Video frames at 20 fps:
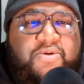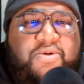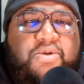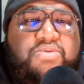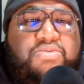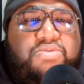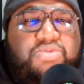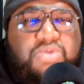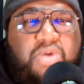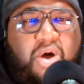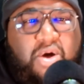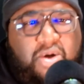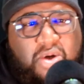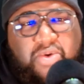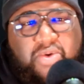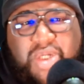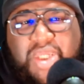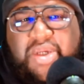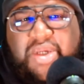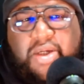Y'all going to
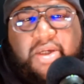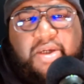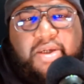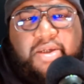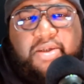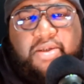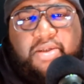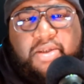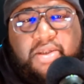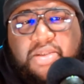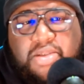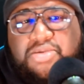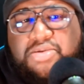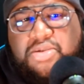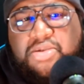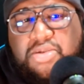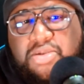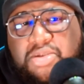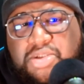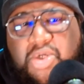hear it.
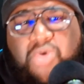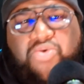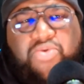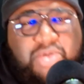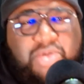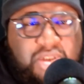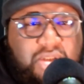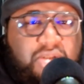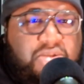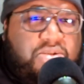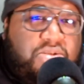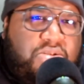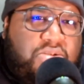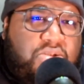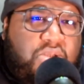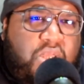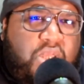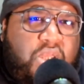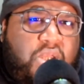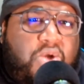So,
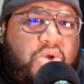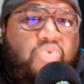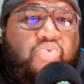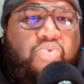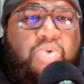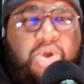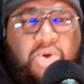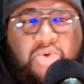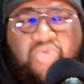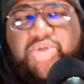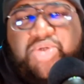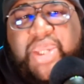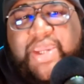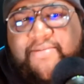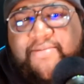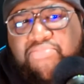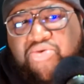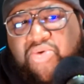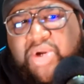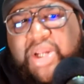Real Name
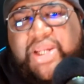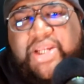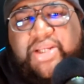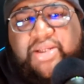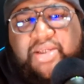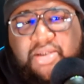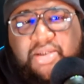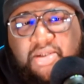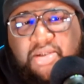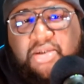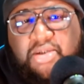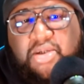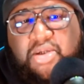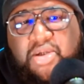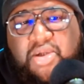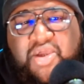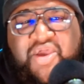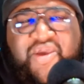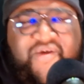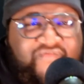Brandon
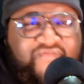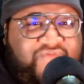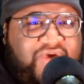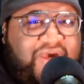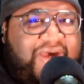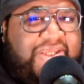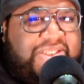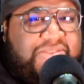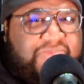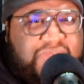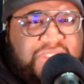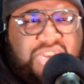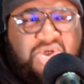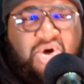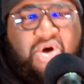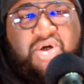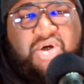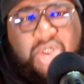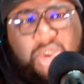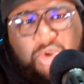and Fonz been
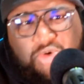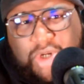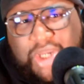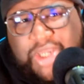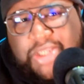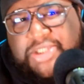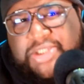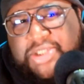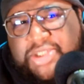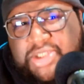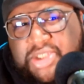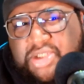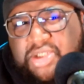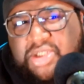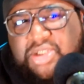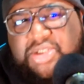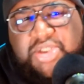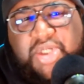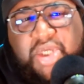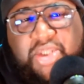talking crazy to each
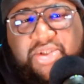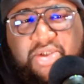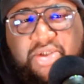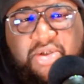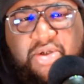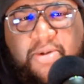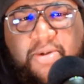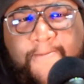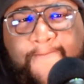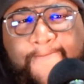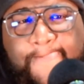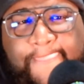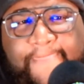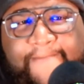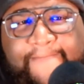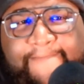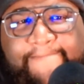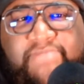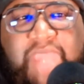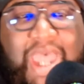other.
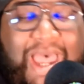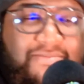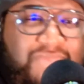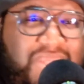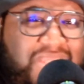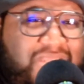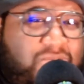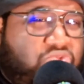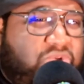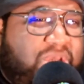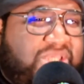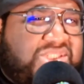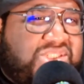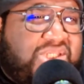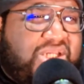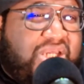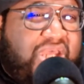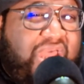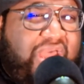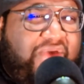I'm in the Western
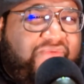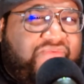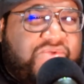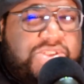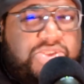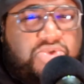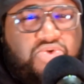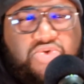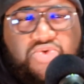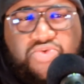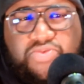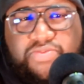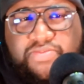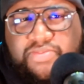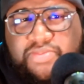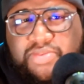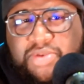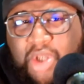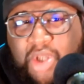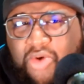Conference group.
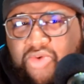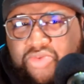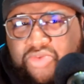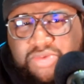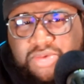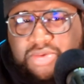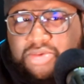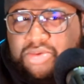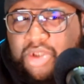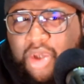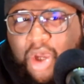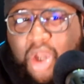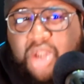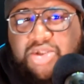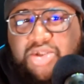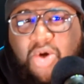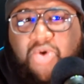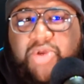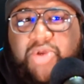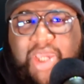Y'all know
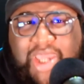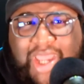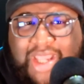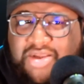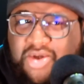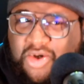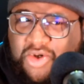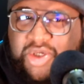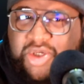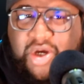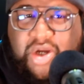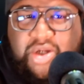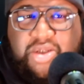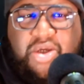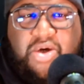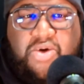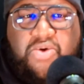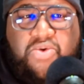that. I know y'all know.